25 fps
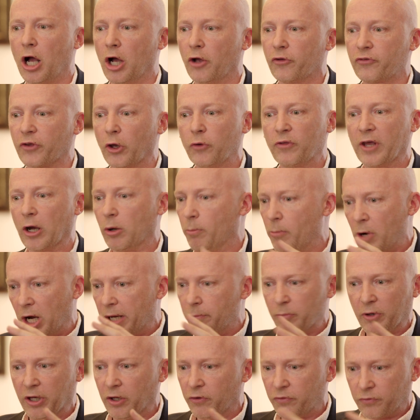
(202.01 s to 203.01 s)
So there
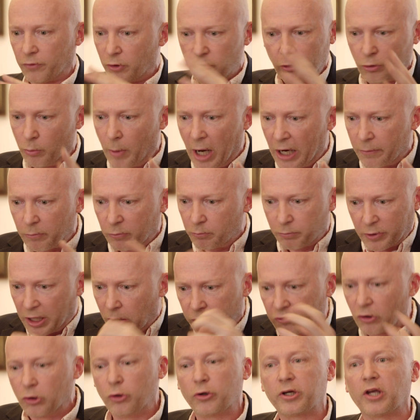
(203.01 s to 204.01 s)
might be, you know, might be
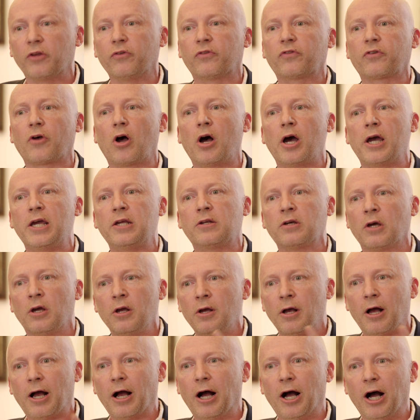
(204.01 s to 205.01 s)
able to look inside,
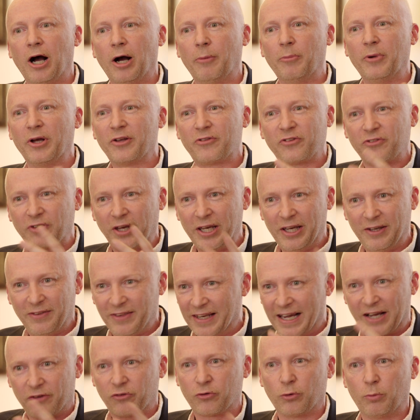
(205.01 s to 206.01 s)
see
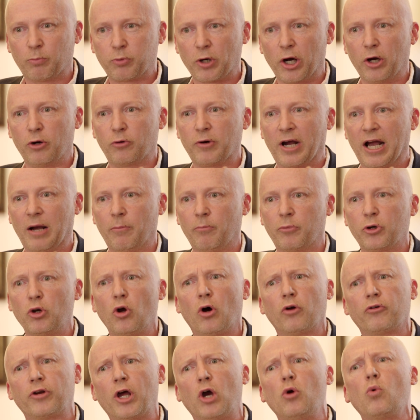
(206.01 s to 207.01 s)
the actual program, but
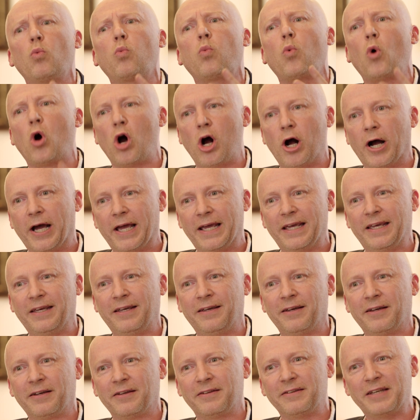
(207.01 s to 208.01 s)
not know
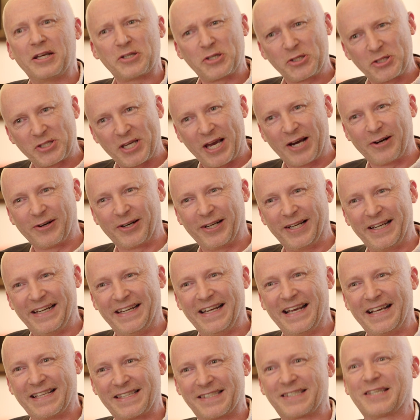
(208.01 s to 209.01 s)
why
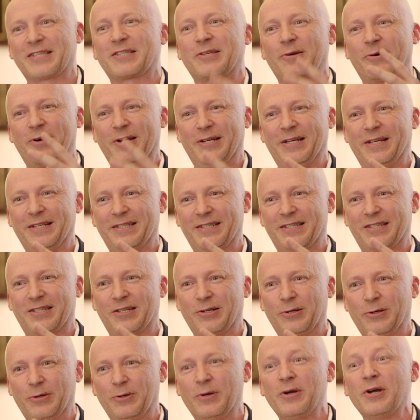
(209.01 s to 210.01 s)
necessarily it's decided
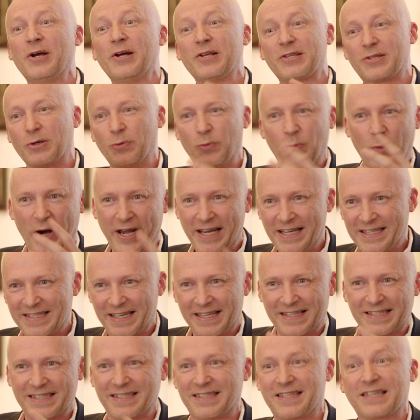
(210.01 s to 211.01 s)
to weight
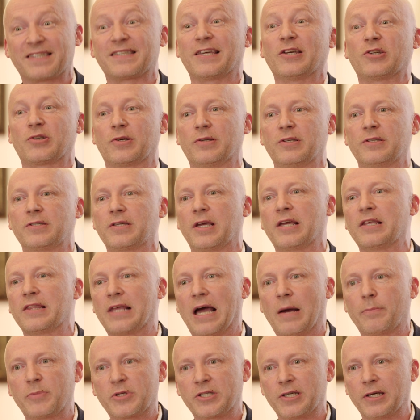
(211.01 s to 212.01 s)
its decisions in
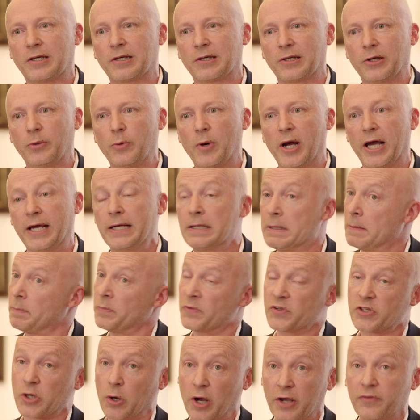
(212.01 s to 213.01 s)
that particular way.
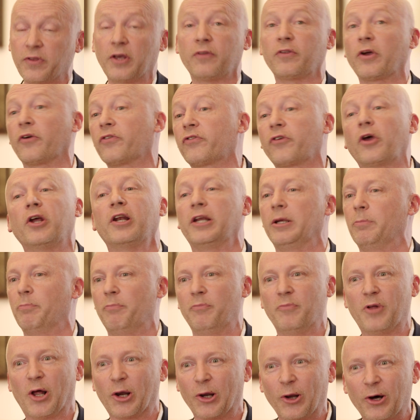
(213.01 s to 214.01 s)
So I think there's certainly
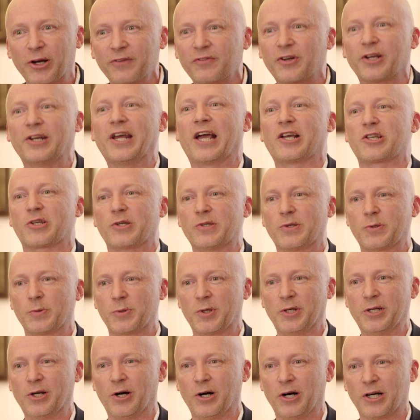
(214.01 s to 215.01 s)
a lot of connections
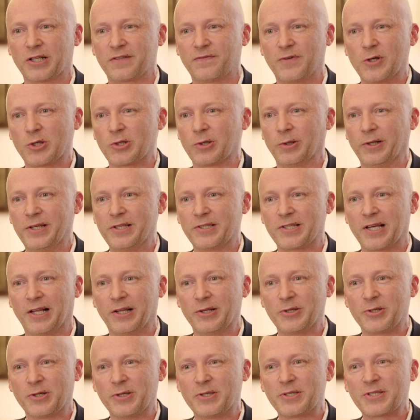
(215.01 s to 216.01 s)
between artificial
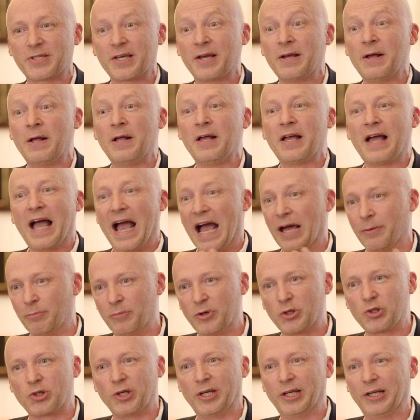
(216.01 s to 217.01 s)
intelligence and
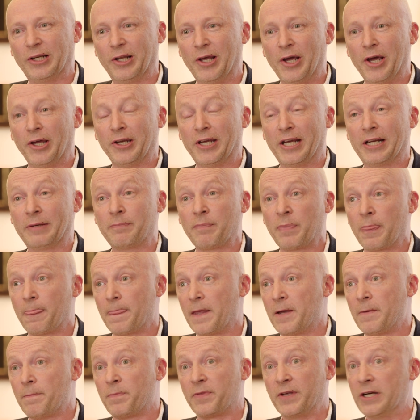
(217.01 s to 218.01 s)
machine learning.
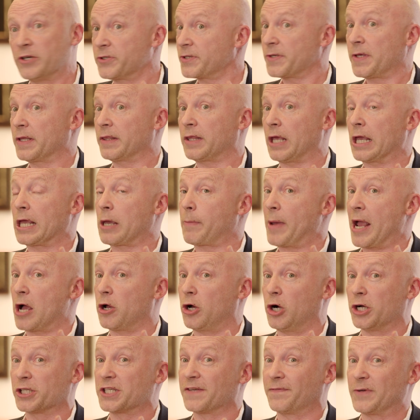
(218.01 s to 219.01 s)
The interesting thing about
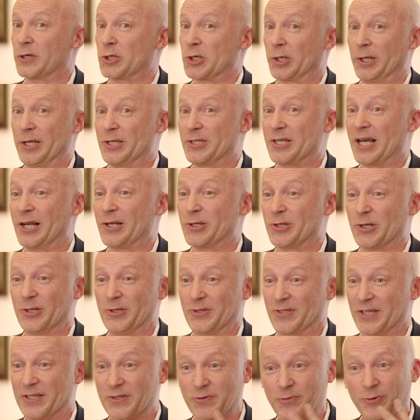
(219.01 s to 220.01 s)
artificial
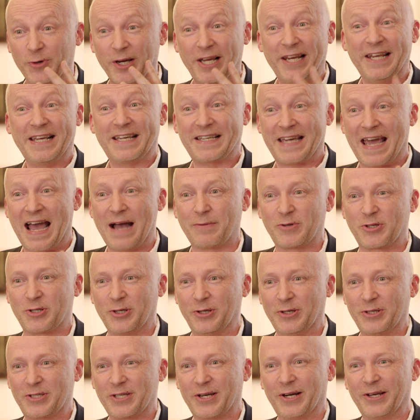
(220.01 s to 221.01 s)
intelligence, it's really
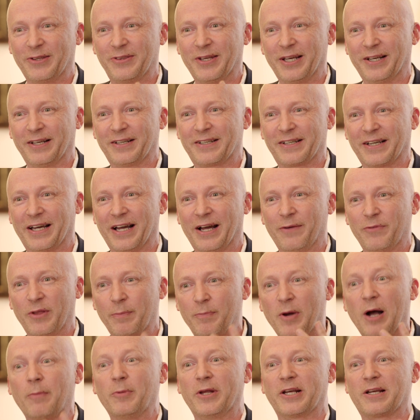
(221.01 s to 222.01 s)
captured, I think, the
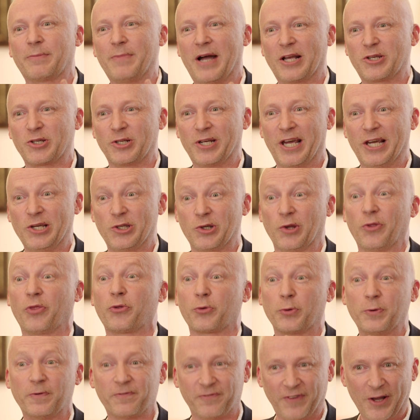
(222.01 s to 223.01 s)
public imagination
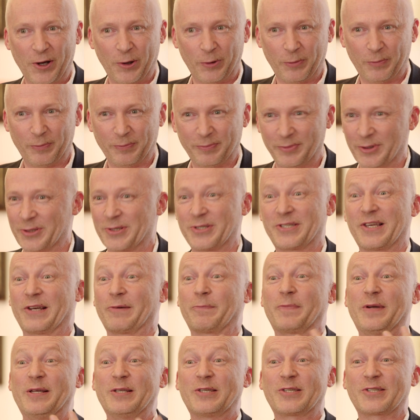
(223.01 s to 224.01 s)
through film, because there
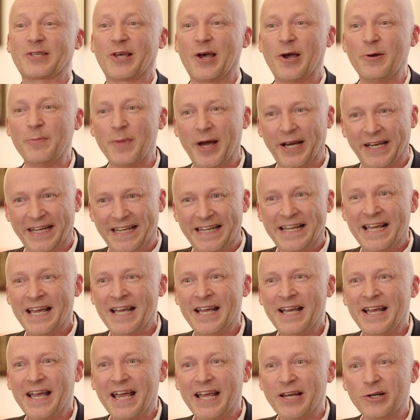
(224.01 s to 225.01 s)
have been so many
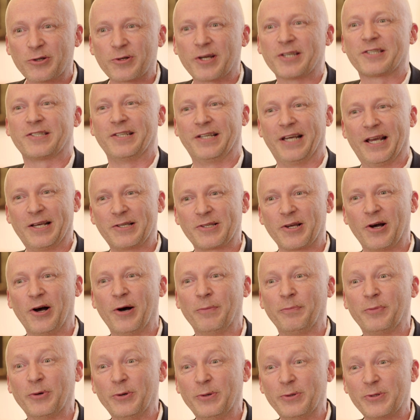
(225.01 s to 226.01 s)
interesting
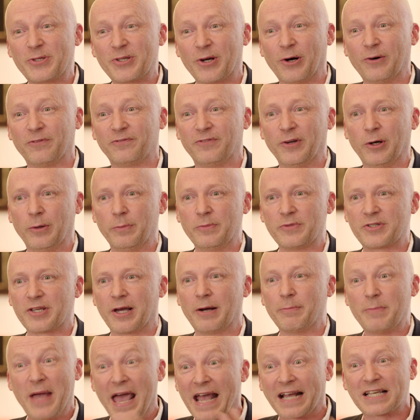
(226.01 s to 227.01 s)
examples of films,
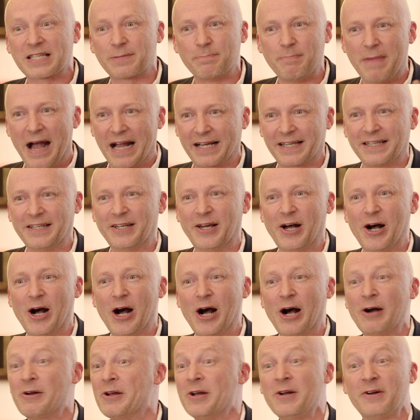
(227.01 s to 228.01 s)
Ex
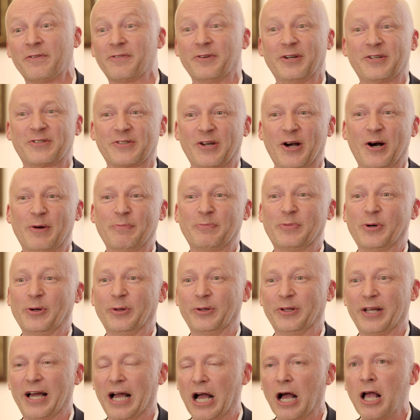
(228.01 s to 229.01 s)
Machina, for
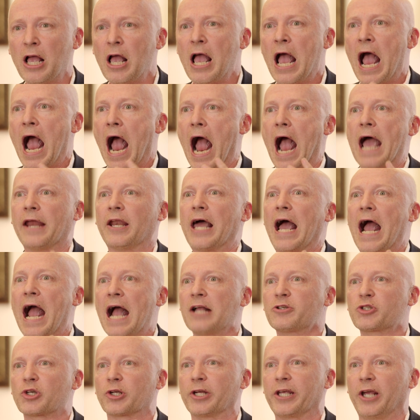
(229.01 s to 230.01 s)
example. And
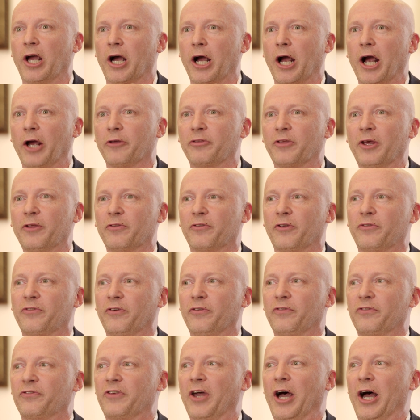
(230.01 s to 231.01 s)
actually, I think this
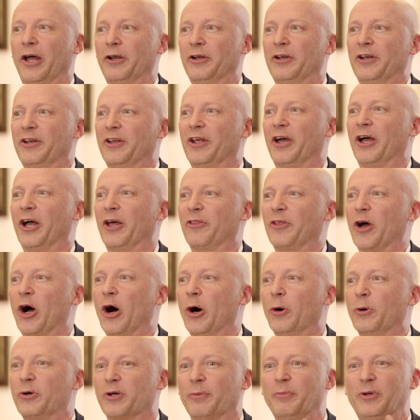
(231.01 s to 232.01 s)
has done the
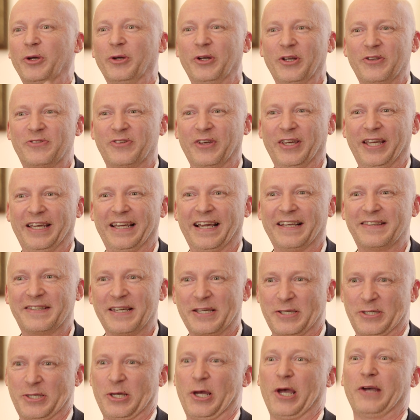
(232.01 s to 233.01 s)
whole community a
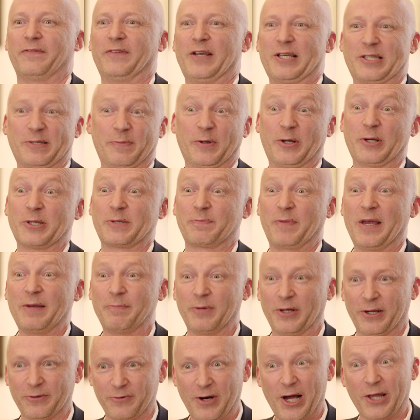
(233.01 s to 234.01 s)
disservice, because
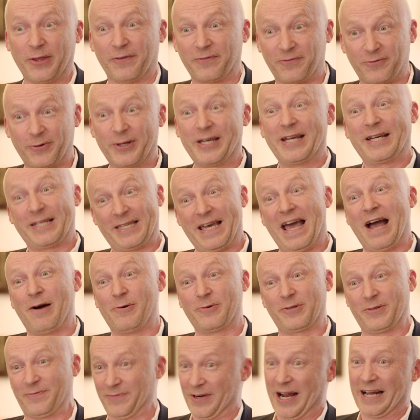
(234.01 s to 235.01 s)
people are rather freaked
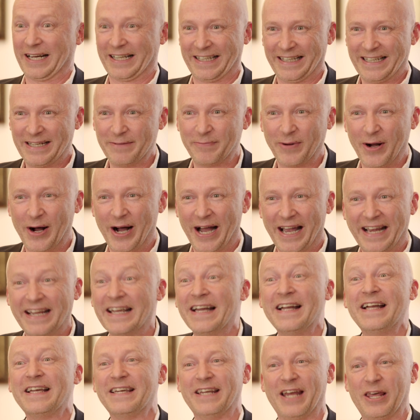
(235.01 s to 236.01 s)
out, frankly, by,
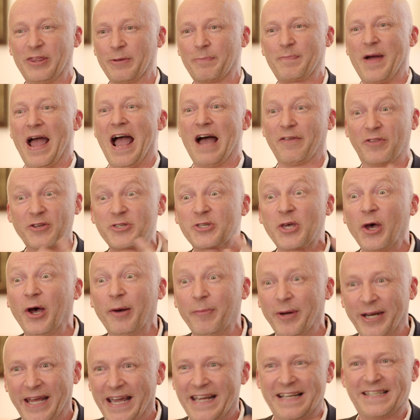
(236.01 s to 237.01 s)
you know, the
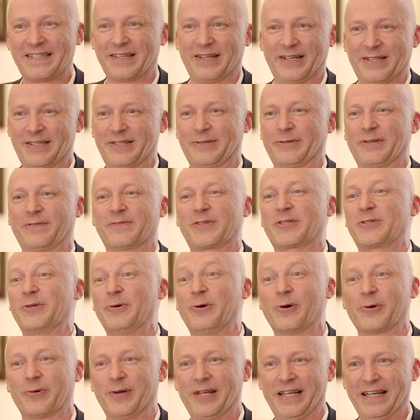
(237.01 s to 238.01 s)
Terminator sort of
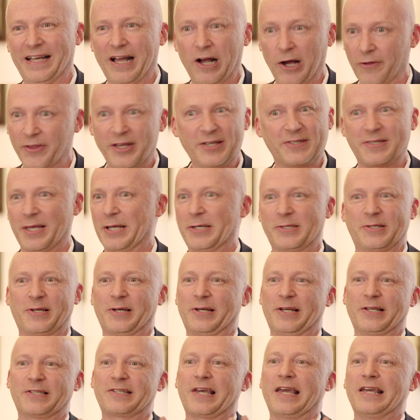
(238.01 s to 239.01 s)
story. Are these things
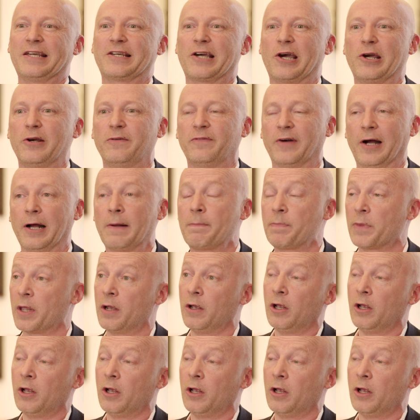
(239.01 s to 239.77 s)
going to take over?